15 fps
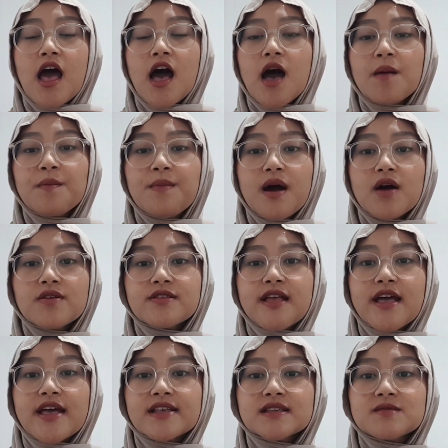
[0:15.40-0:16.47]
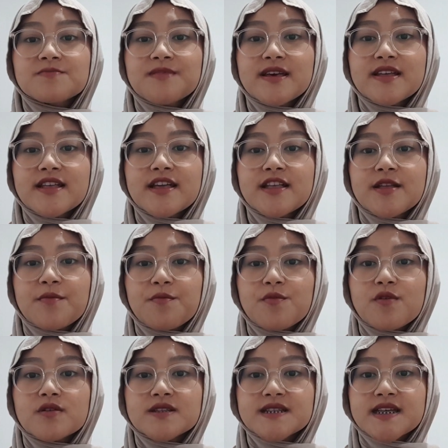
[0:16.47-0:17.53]
about explaining the
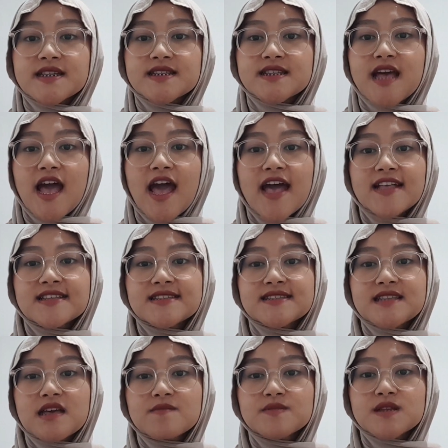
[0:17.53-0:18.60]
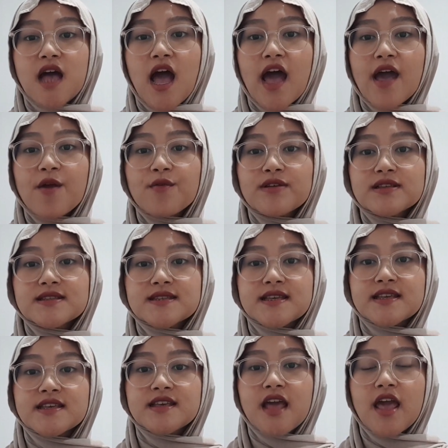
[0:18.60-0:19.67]
process and steps I will
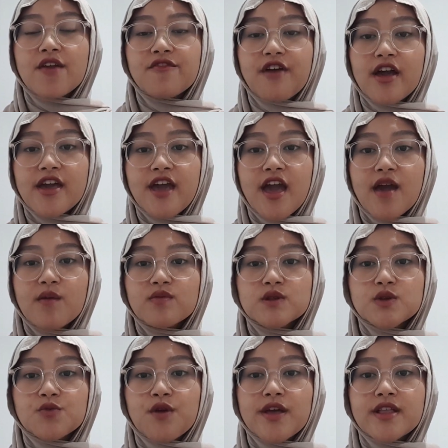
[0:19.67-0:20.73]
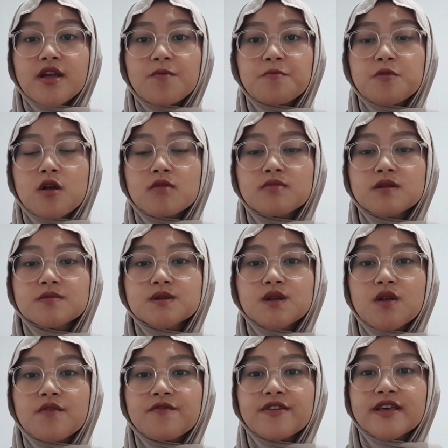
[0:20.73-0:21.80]
take if I have to write a
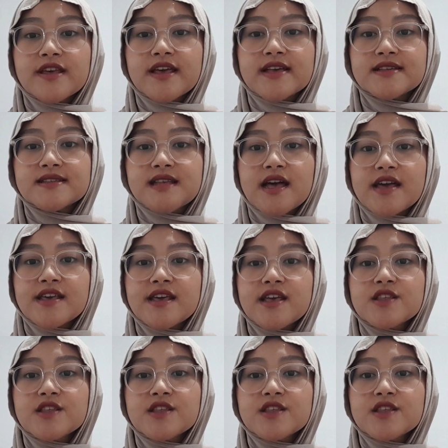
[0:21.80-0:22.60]
problem-solving essay